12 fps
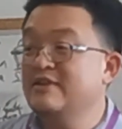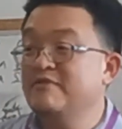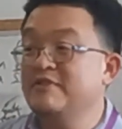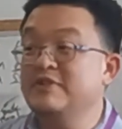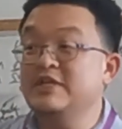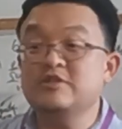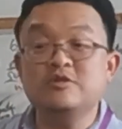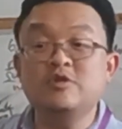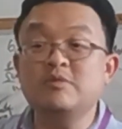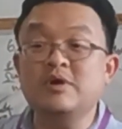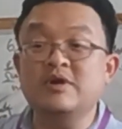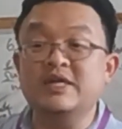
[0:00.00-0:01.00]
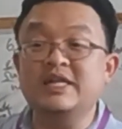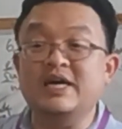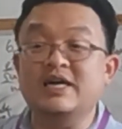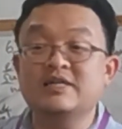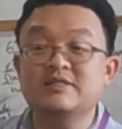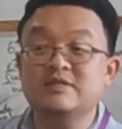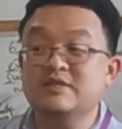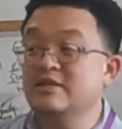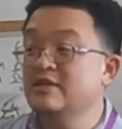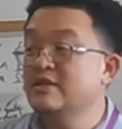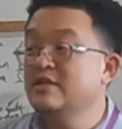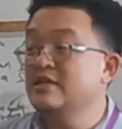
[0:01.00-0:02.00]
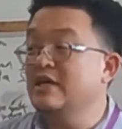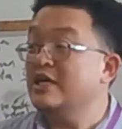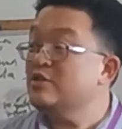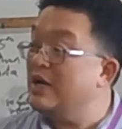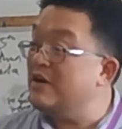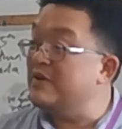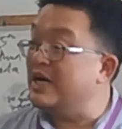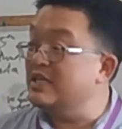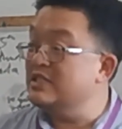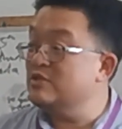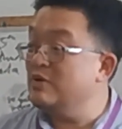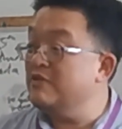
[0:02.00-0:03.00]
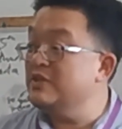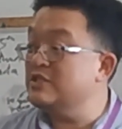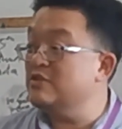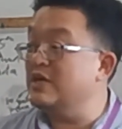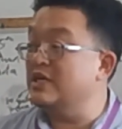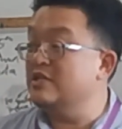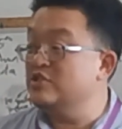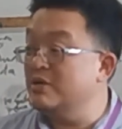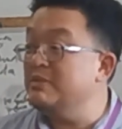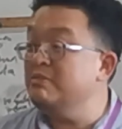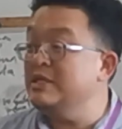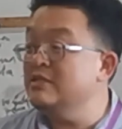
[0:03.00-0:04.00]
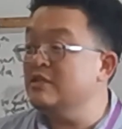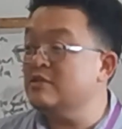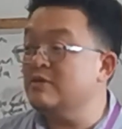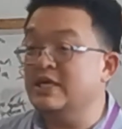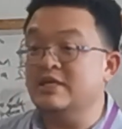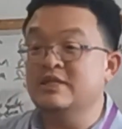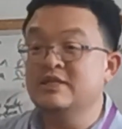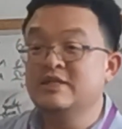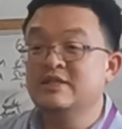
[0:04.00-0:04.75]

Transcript: 15 years old, no more already. 12. 12 ah? It's 12 years old. The German measles one.